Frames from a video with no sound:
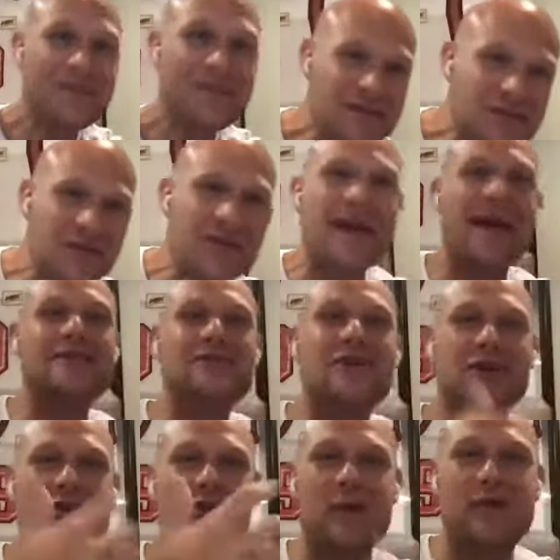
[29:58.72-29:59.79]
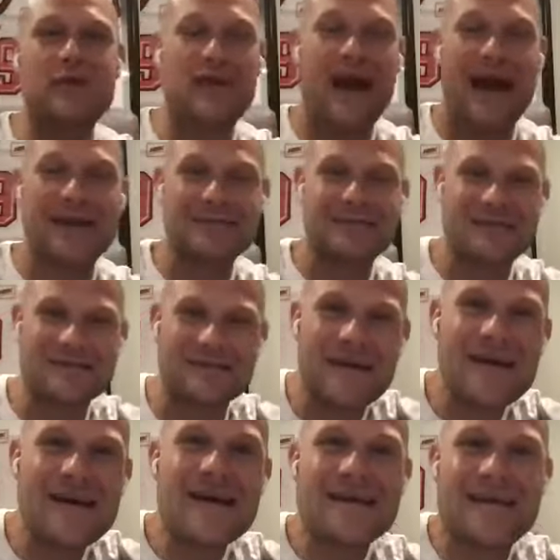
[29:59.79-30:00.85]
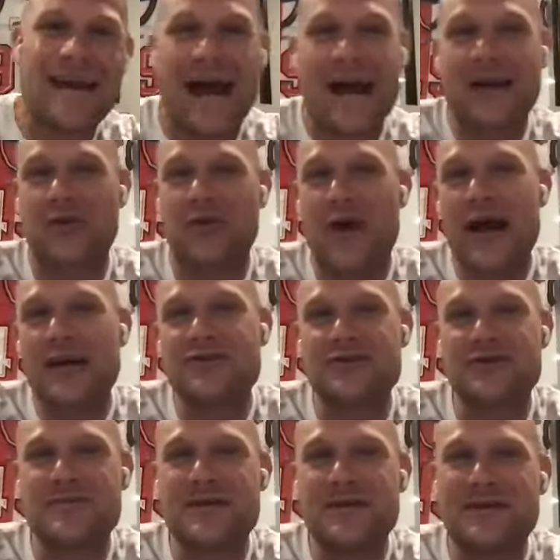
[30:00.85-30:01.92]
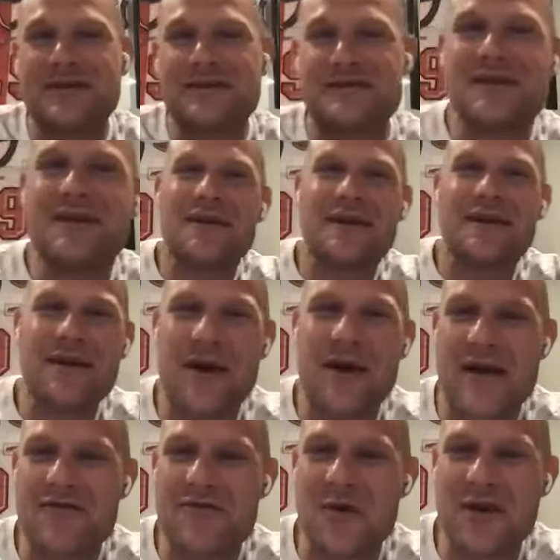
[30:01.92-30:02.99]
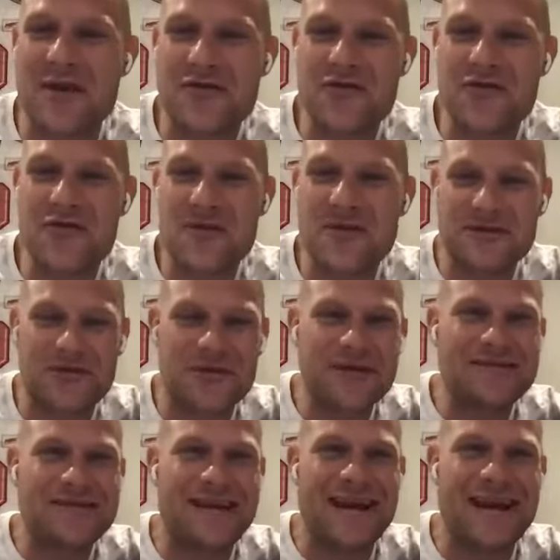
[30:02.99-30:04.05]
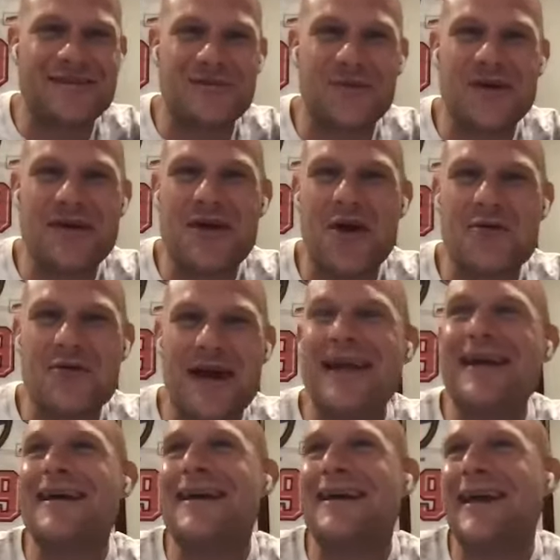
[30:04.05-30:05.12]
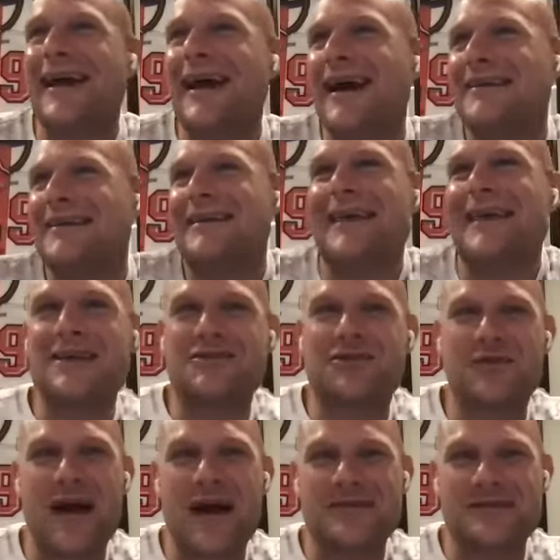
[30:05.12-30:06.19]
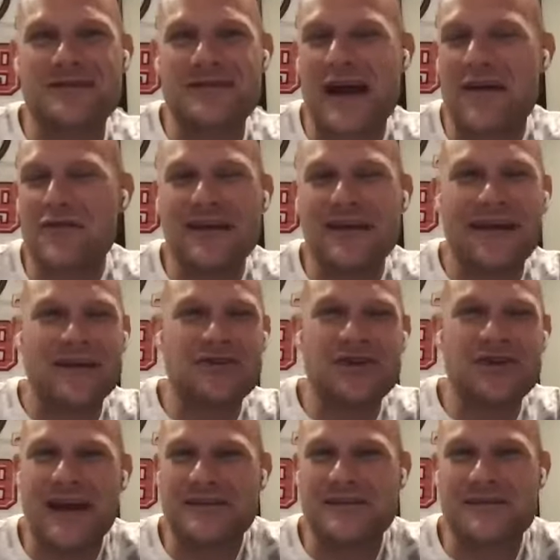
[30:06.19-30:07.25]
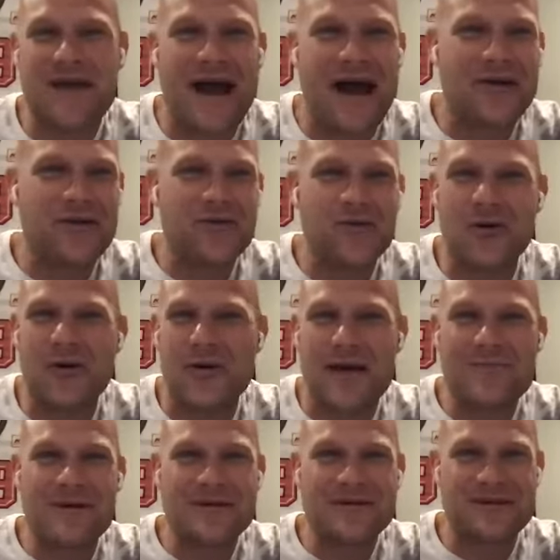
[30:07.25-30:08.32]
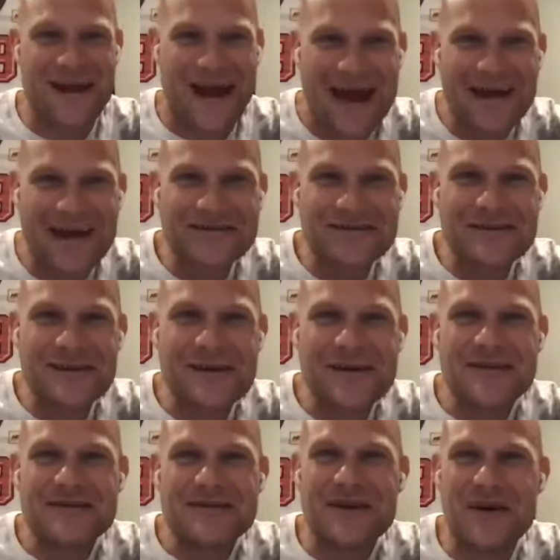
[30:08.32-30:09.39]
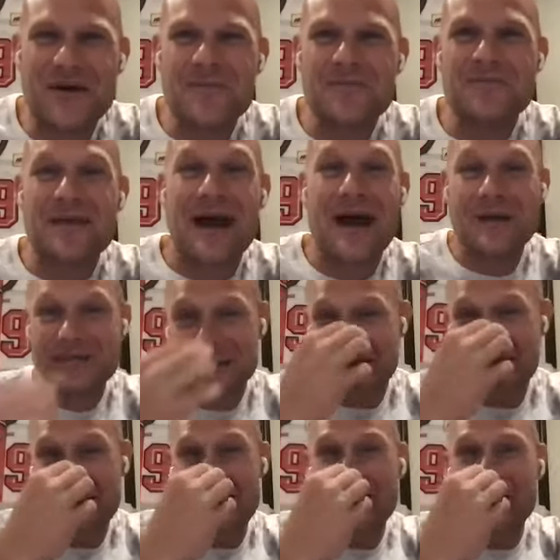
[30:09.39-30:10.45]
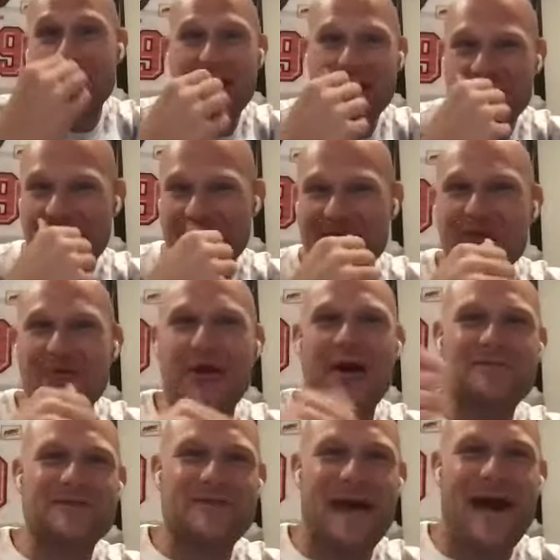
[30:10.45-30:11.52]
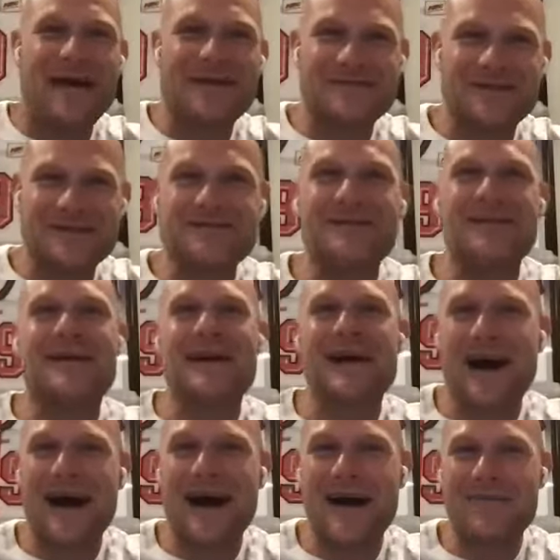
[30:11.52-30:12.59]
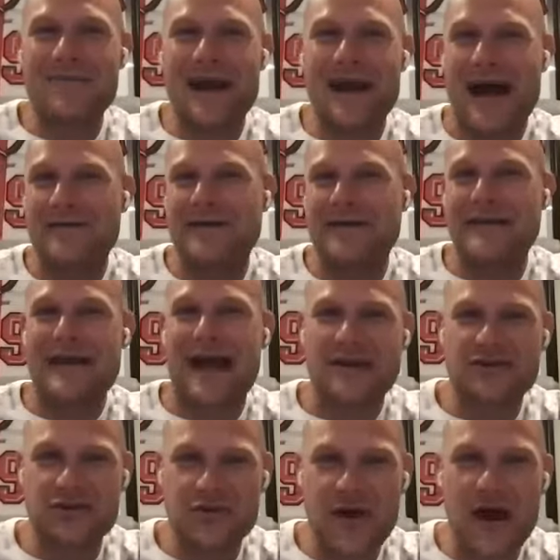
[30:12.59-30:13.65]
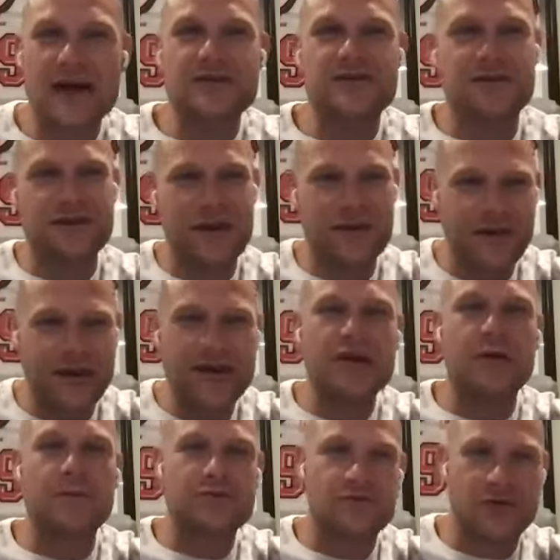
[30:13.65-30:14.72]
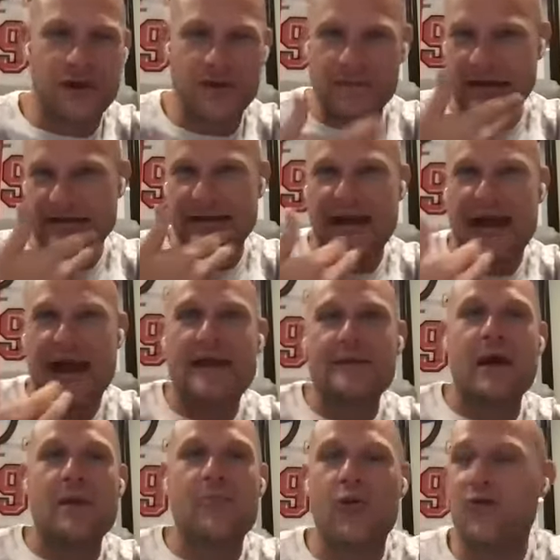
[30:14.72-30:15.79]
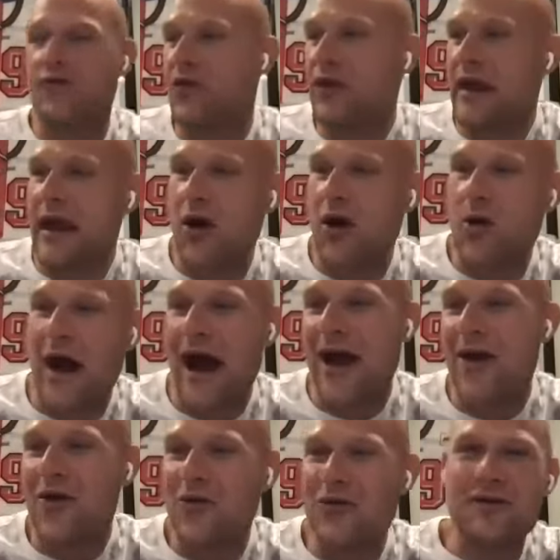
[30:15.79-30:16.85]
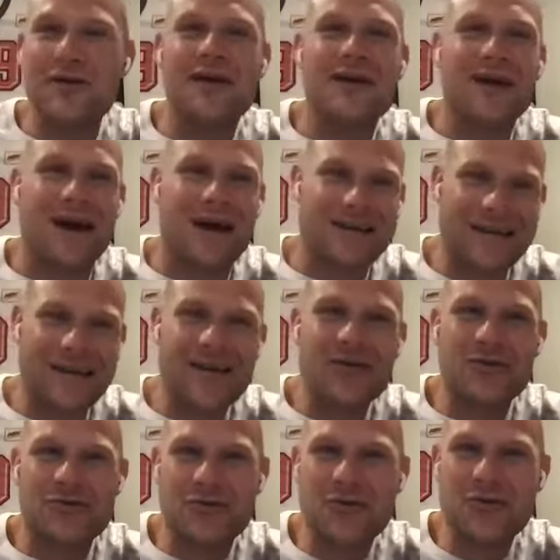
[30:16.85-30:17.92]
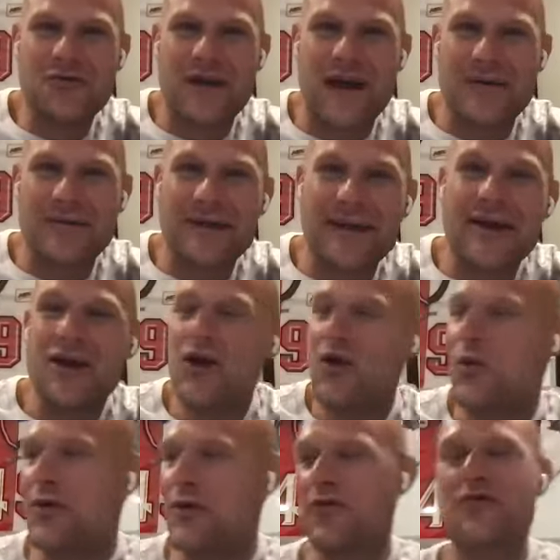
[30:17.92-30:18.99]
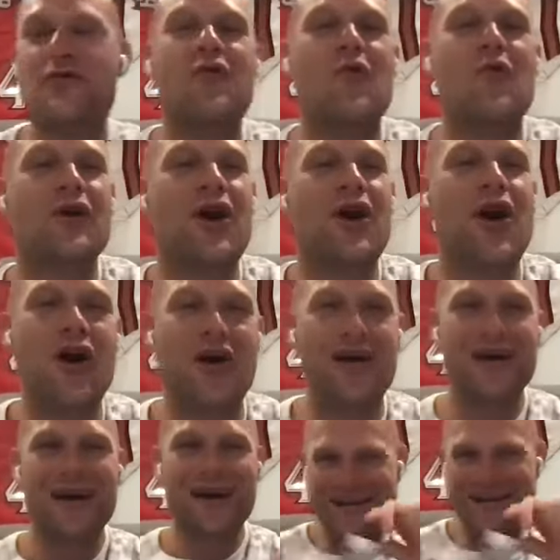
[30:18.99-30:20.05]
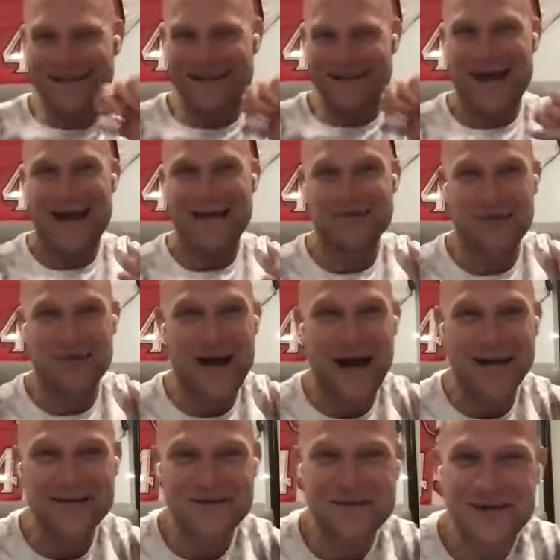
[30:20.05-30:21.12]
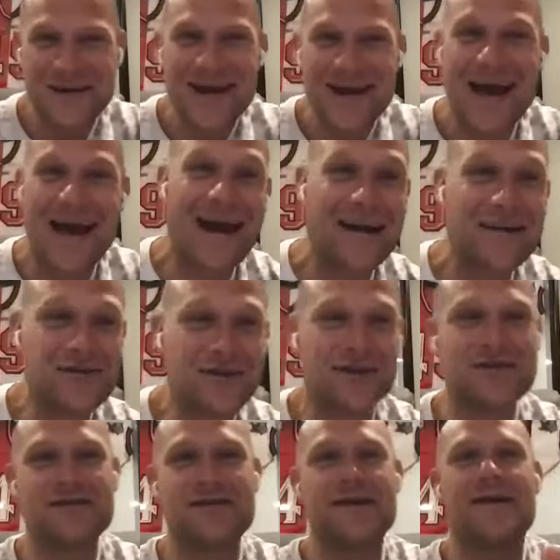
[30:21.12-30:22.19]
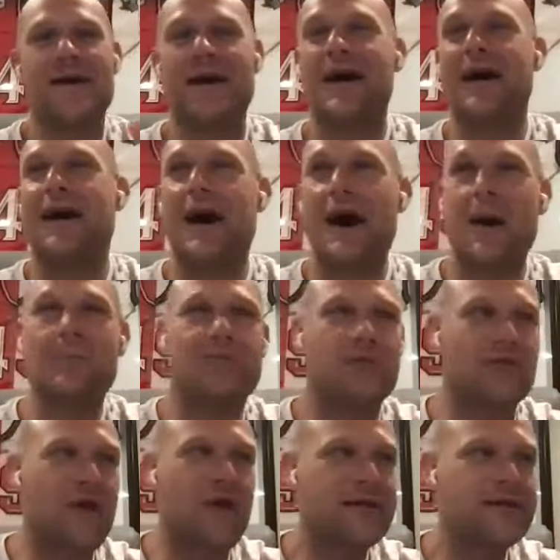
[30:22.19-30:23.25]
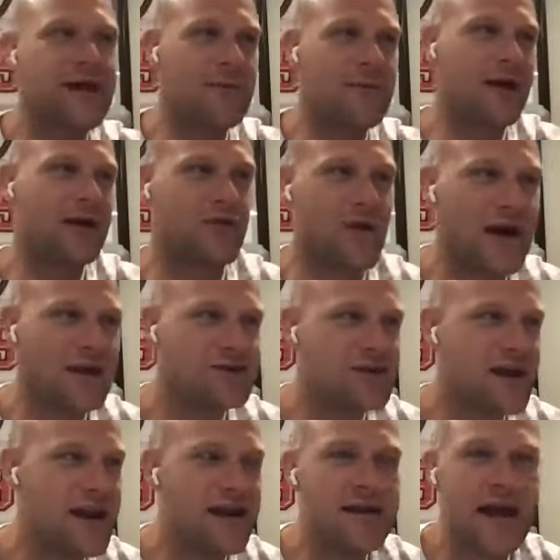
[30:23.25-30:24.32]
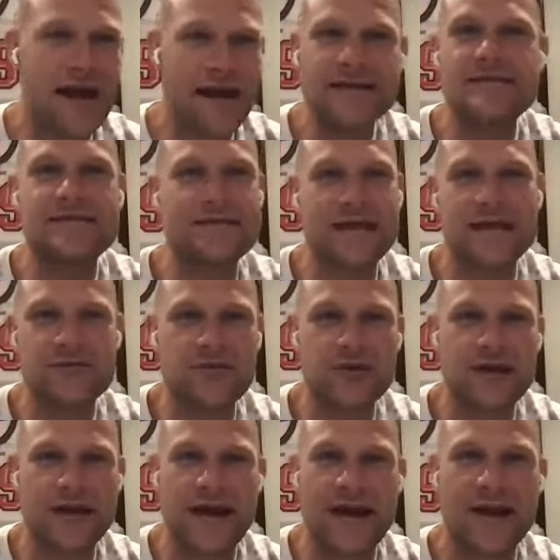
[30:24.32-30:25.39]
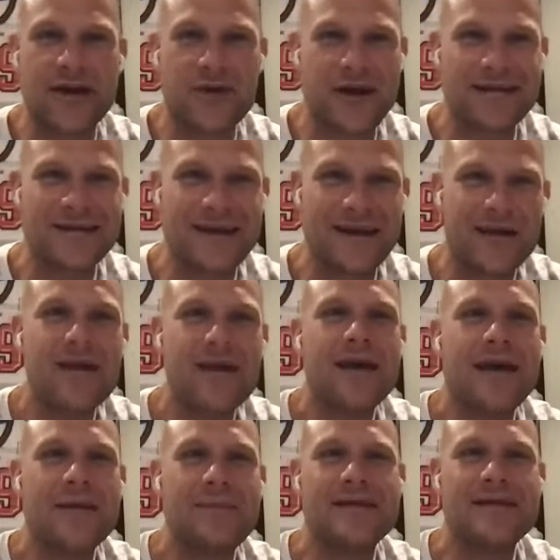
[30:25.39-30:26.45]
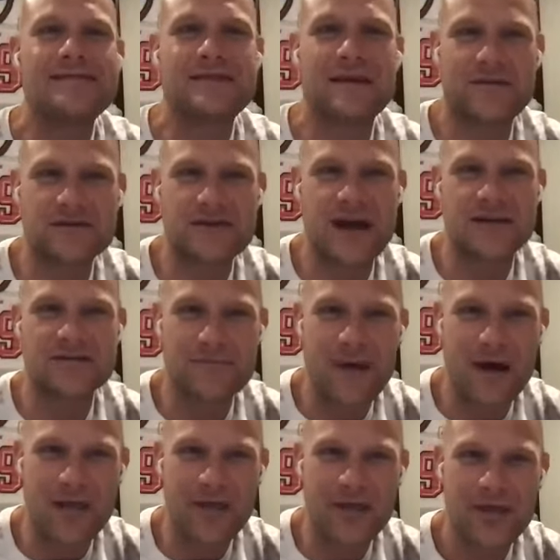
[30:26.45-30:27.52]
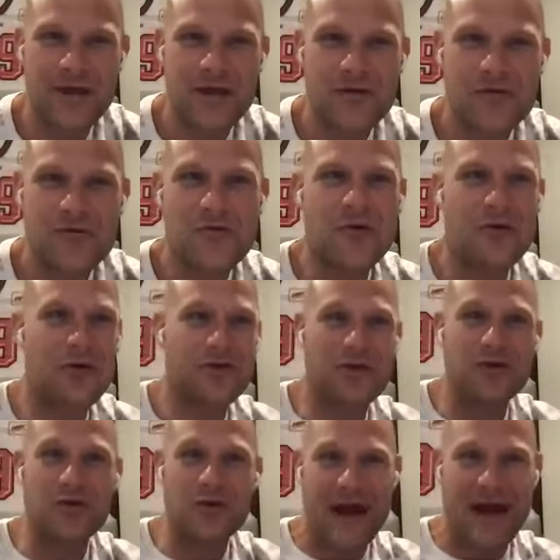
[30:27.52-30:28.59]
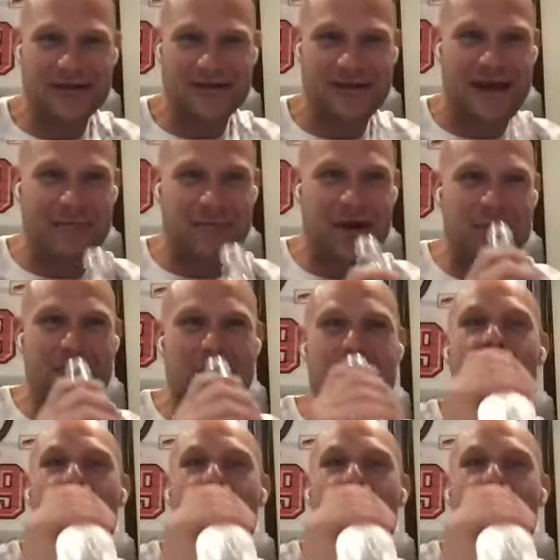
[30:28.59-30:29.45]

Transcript: so then I started looking for houses that had garages because, you know, everyone in the room who's a real estate agent, we know that, yeah, a detached garage is not really going to change the value all that much of the house. So I was like, all right, great. If I can grab some houses uh, that have detached garages, another income stream. Like today in my portfolio, I own a legal two family with a four car detached garage. And I just uh, upped the rent on my garage tenant, and he's, he's really getting a great deal. He pays $700 a month for the garage of that property.